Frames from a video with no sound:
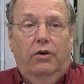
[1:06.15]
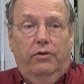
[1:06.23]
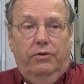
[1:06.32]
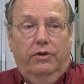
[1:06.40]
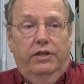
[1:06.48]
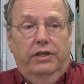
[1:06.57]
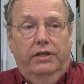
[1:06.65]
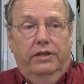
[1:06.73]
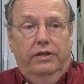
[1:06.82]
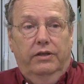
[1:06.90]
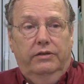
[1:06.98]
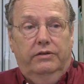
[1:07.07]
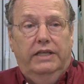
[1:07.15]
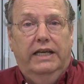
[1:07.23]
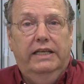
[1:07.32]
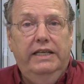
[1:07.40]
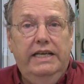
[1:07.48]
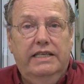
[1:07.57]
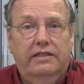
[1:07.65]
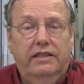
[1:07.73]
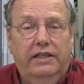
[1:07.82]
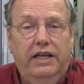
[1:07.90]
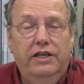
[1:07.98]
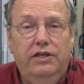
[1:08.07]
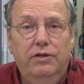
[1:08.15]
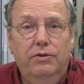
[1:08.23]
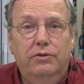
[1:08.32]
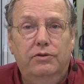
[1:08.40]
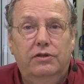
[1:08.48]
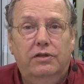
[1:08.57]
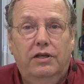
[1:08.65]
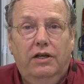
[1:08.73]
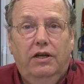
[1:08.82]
or the techniques that they use